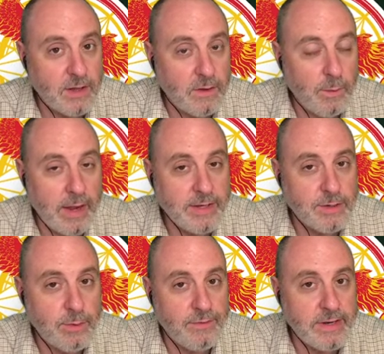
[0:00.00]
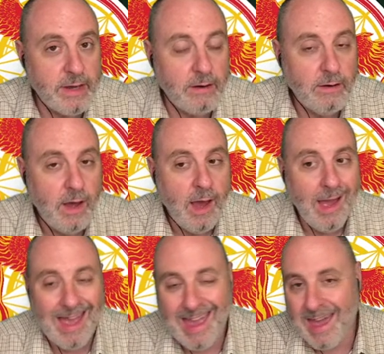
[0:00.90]
on the way to Rivendell
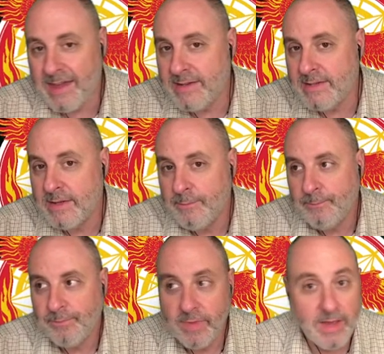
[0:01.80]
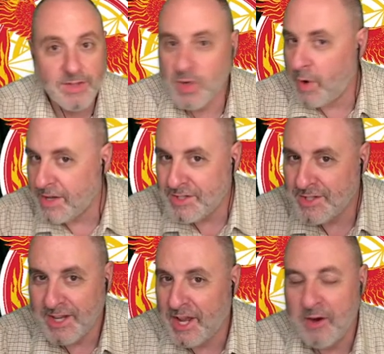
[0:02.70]
and his quest
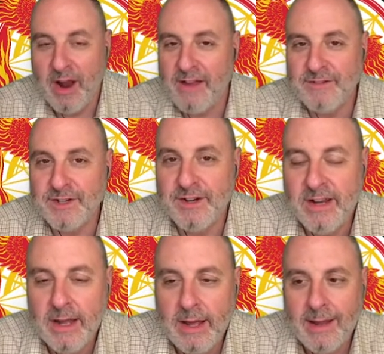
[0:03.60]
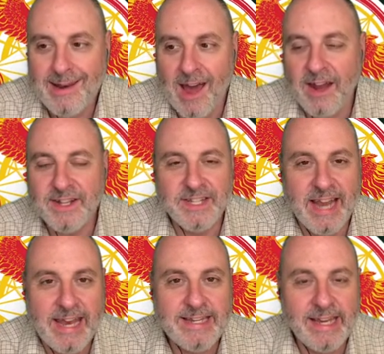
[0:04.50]
hereafter, not as an
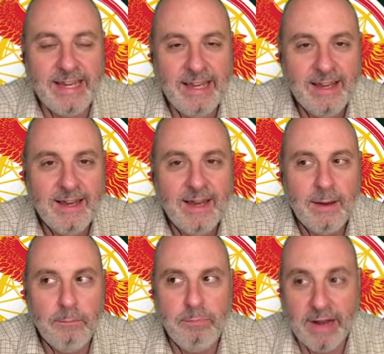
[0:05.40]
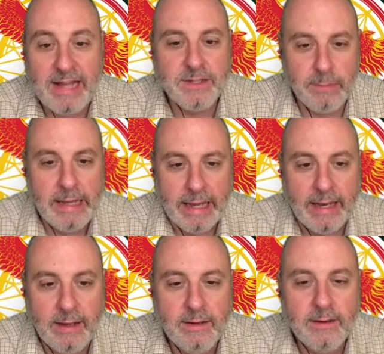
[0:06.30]
ending, but as a
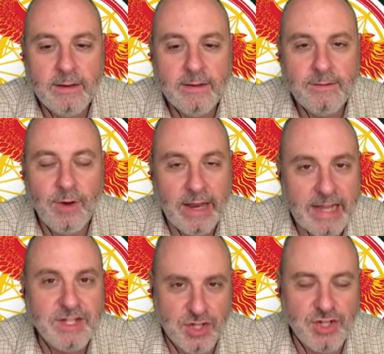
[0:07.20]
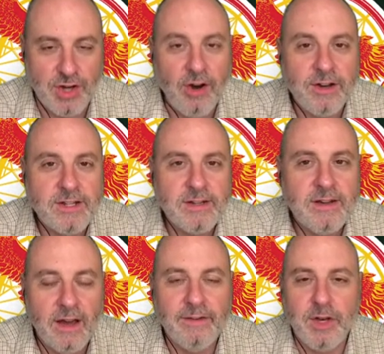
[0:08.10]
beginning, right? It's a start
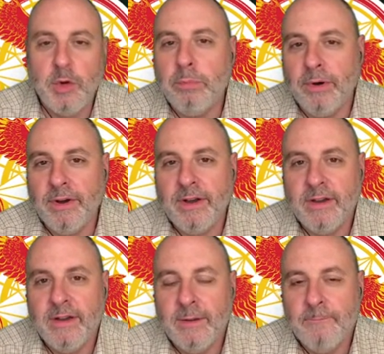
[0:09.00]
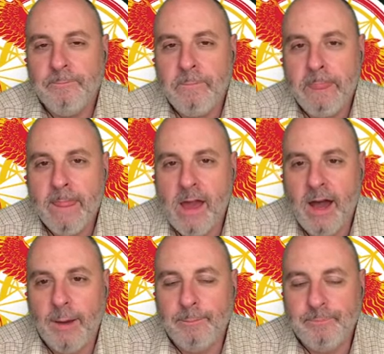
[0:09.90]
of a new book.
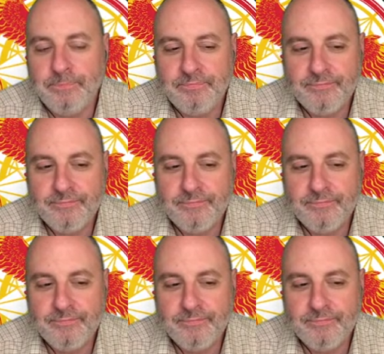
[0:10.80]
Um,